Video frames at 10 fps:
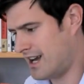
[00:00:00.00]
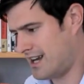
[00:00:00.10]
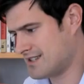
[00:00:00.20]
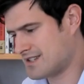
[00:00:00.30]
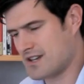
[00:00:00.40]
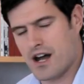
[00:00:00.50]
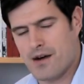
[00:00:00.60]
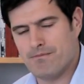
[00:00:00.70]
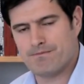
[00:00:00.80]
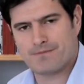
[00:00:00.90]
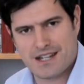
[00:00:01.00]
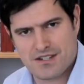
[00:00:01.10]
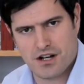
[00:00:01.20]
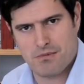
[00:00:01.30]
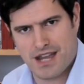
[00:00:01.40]
It's, um, it's
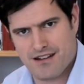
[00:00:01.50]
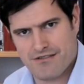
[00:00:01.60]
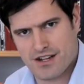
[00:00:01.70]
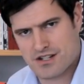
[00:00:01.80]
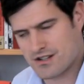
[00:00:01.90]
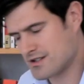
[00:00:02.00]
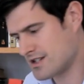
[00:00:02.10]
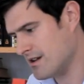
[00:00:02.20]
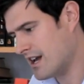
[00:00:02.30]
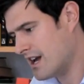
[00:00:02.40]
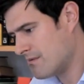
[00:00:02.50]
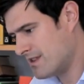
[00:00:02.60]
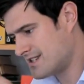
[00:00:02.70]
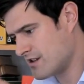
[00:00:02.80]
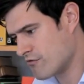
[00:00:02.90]
going to be inefficient. So
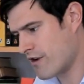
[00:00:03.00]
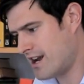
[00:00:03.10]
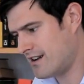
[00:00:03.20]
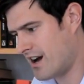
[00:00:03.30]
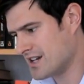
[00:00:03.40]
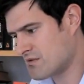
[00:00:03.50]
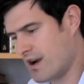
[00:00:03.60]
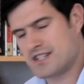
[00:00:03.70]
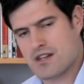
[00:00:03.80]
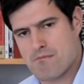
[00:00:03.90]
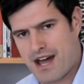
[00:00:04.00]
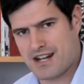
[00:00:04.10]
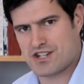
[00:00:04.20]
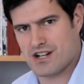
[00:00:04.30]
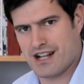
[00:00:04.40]
this is a really nice way to
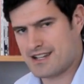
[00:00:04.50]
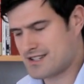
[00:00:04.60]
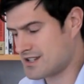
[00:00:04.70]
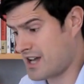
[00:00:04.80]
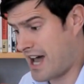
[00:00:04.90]
manage your lists.